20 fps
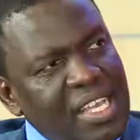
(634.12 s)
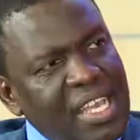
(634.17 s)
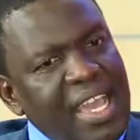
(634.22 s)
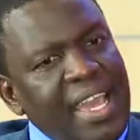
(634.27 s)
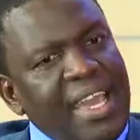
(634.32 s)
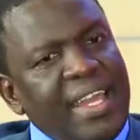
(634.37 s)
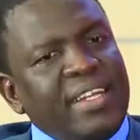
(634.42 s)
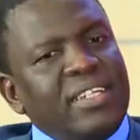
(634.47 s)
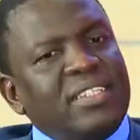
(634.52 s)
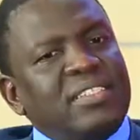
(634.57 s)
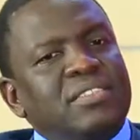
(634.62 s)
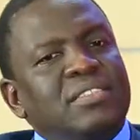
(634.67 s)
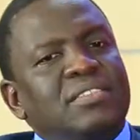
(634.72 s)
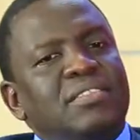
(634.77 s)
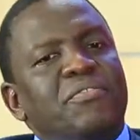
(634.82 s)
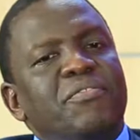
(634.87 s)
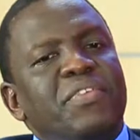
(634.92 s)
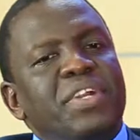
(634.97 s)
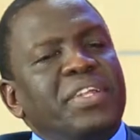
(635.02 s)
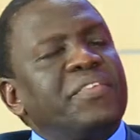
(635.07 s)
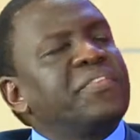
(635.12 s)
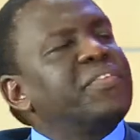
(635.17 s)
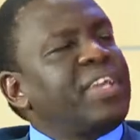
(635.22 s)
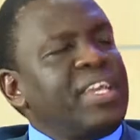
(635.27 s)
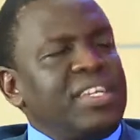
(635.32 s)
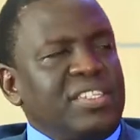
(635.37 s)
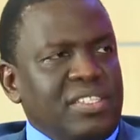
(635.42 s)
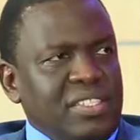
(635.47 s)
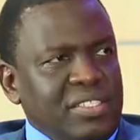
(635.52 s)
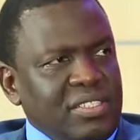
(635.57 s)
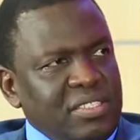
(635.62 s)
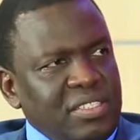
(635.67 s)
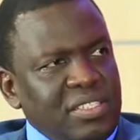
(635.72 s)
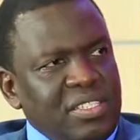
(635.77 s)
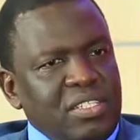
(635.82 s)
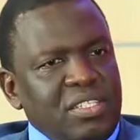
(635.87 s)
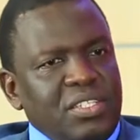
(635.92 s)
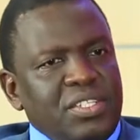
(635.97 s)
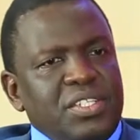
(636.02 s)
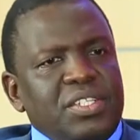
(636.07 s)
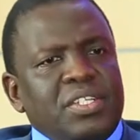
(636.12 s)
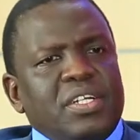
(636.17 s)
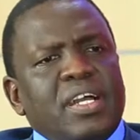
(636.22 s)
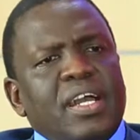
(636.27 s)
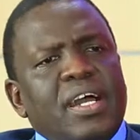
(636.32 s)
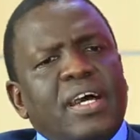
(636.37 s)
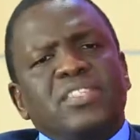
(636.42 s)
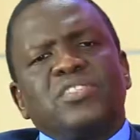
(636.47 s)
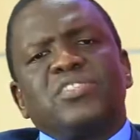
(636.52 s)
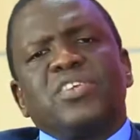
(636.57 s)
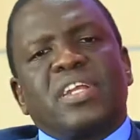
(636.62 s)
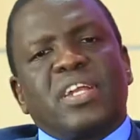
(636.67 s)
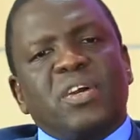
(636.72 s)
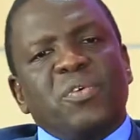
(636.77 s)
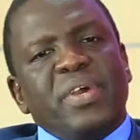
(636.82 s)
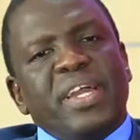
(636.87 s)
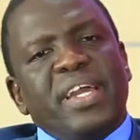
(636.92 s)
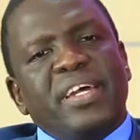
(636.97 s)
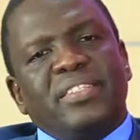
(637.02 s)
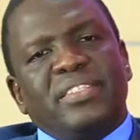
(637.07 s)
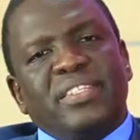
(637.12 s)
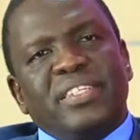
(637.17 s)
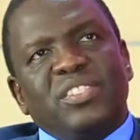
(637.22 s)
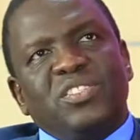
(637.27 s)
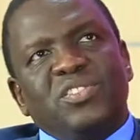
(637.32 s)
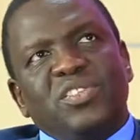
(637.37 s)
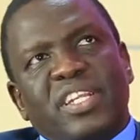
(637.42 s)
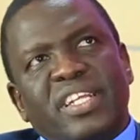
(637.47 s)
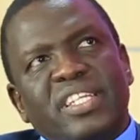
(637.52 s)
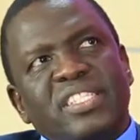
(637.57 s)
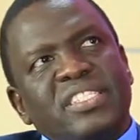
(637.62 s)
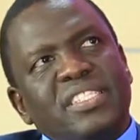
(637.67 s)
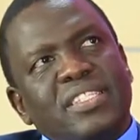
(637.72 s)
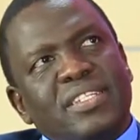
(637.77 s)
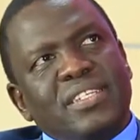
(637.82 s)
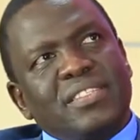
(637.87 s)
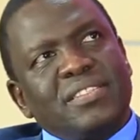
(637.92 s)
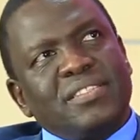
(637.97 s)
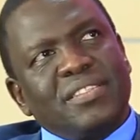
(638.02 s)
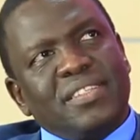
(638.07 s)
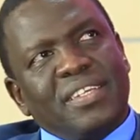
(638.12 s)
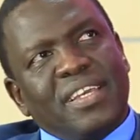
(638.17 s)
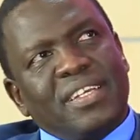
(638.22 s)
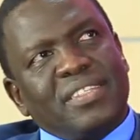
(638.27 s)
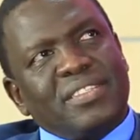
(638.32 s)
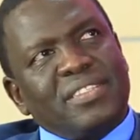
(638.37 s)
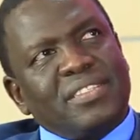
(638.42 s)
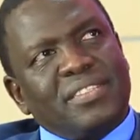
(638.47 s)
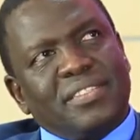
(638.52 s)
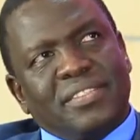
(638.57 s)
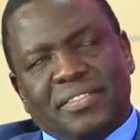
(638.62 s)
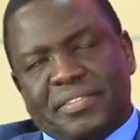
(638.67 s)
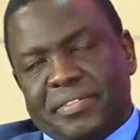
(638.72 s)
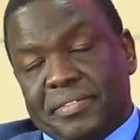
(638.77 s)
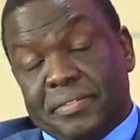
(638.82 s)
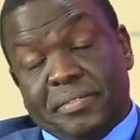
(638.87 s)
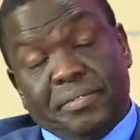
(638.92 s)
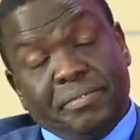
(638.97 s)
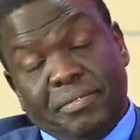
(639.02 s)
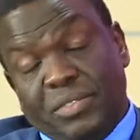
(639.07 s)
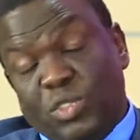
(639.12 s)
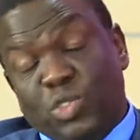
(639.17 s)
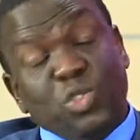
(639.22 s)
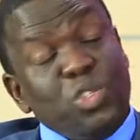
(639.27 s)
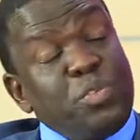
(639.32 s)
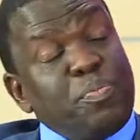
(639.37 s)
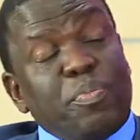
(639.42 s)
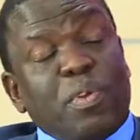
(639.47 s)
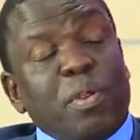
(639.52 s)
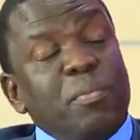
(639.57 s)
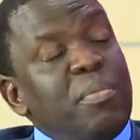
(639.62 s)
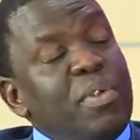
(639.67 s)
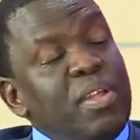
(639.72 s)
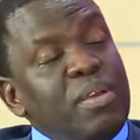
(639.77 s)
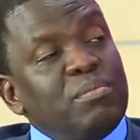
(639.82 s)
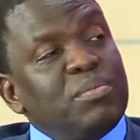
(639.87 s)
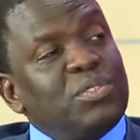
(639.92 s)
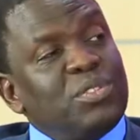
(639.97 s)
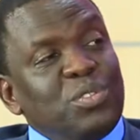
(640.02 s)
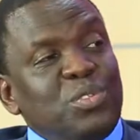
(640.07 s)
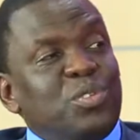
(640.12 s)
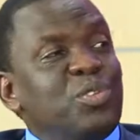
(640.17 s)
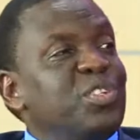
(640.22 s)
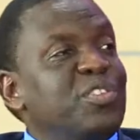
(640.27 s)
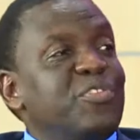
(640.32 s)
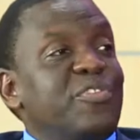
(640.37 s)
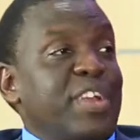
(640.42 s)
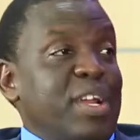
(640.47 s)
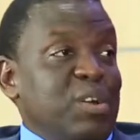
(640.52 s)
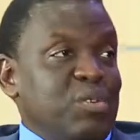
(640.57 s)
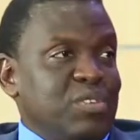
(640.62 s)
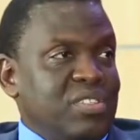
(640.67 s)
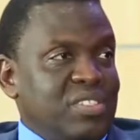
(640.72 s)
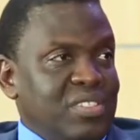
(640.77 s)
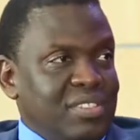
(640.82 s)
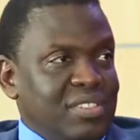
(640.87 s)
and verification. As you are aware, the insurance industry has huge problems to do with fraud.